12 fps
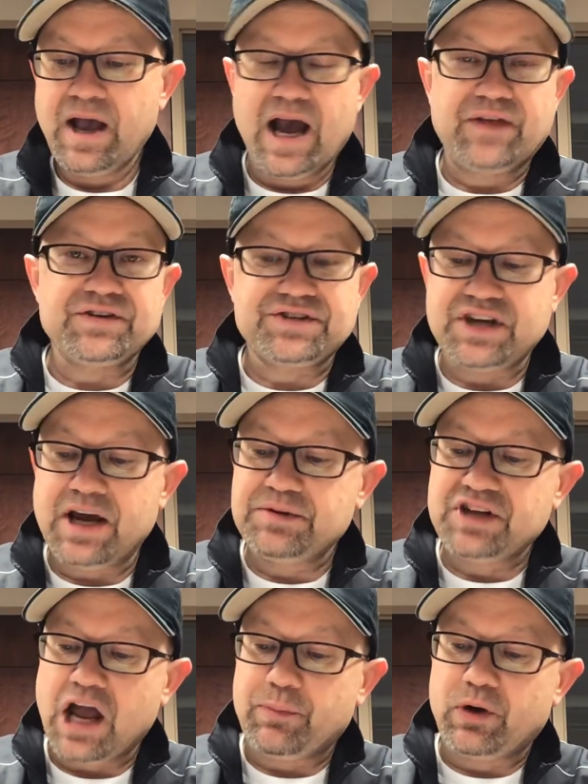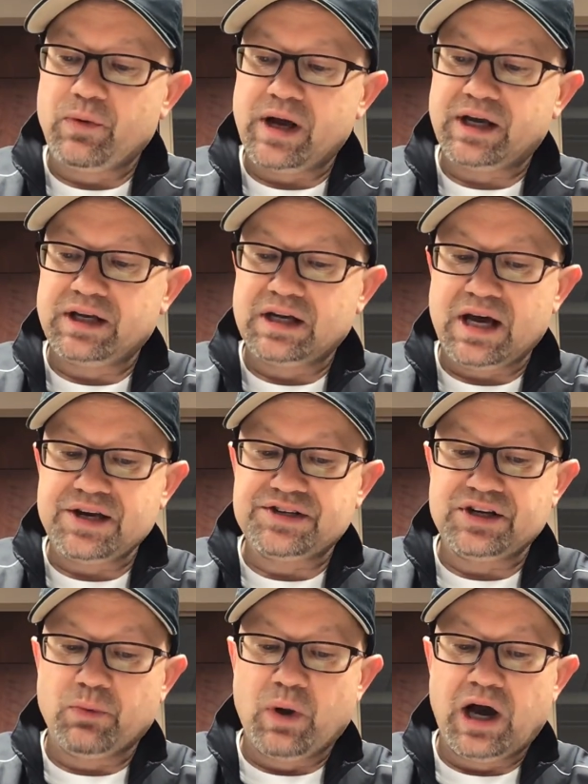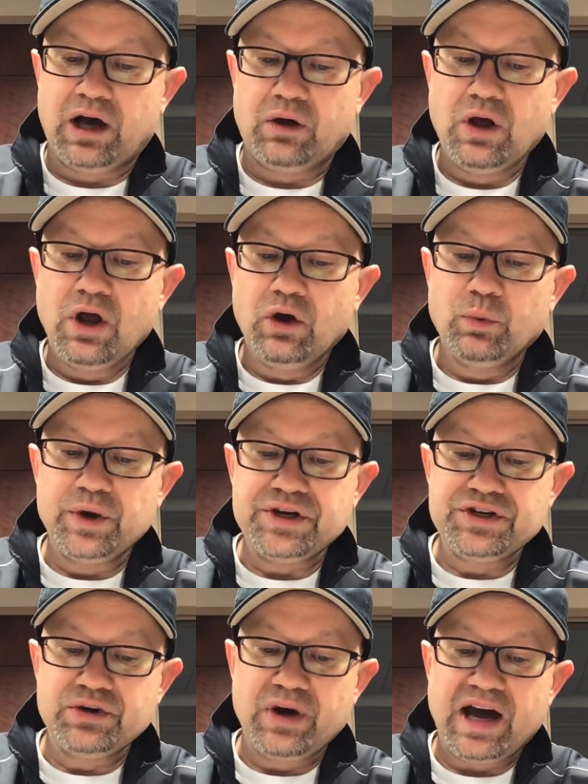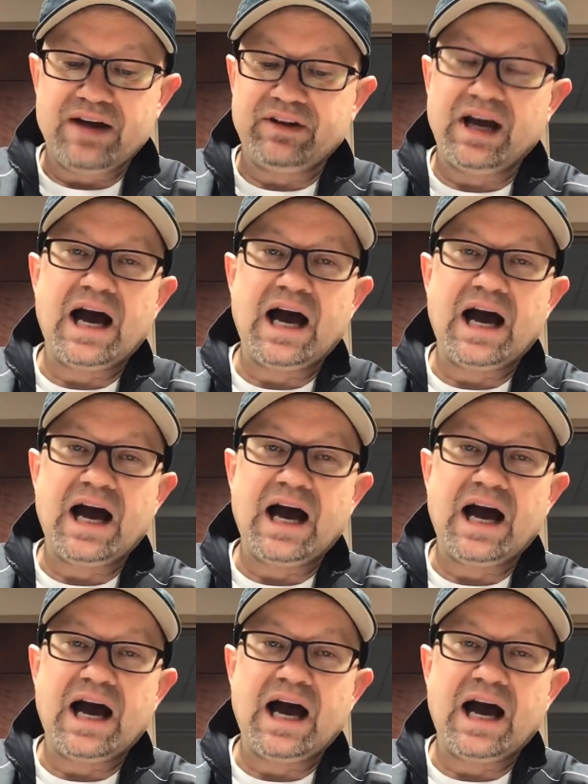At the same time, we recognize that while we do have a